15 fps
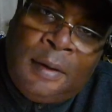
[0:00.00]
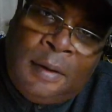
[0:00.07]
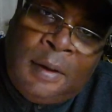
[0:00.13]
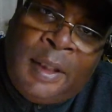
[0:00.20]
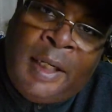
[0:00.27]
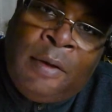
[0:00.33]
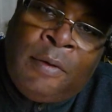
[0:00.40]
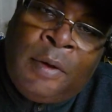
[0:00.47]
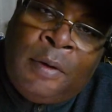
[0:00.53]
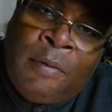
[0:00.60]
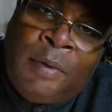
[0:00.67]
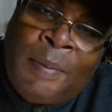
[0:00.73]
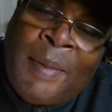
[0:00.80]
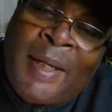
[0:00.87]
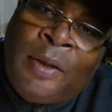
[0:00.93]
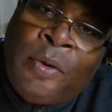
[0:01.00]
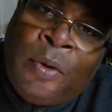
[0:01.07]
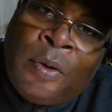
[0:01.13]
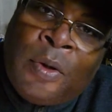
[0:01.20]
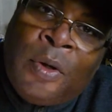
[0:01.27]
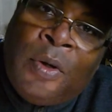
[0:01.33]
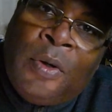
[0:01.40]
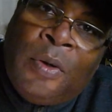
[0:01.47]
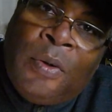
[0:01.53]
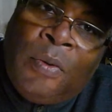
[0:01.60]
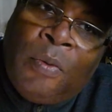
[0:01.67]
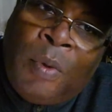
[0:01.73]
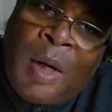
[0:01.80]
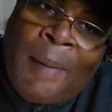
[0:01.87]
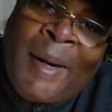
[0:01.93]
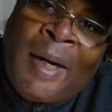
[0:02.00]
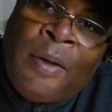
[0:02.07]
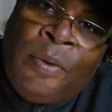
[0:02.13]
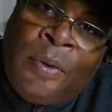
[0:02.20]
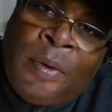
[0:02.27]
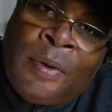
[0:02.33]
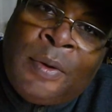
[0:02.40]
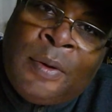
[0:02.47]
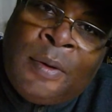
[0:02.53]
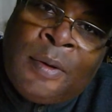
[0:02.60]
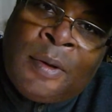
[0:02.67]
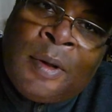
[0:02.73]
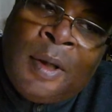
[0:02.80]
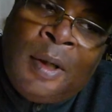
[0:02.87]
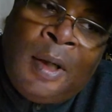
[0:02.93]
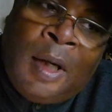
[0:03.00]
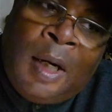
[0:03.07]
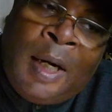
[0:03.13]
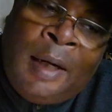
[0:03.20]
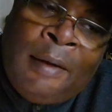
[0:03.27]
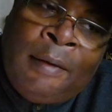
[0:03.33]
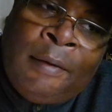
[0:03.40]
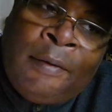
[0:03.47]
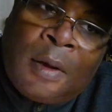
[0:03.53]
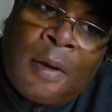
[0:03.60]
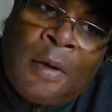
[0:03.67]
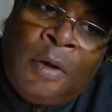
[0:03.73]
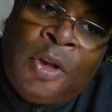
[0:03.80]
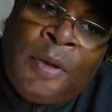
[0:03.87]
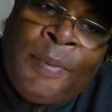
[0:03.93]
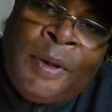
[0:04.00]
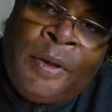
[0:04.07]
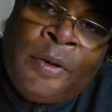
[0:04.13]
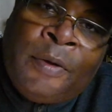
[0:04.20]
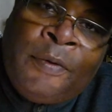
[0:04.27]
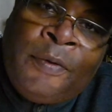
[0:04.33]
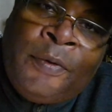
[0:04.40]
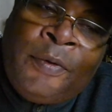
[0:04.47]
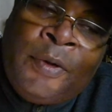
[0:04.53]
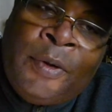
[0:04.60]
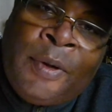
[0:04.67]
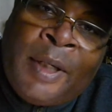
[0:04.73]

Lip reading: Later on we may talk what about nozzles. I've contributed to a few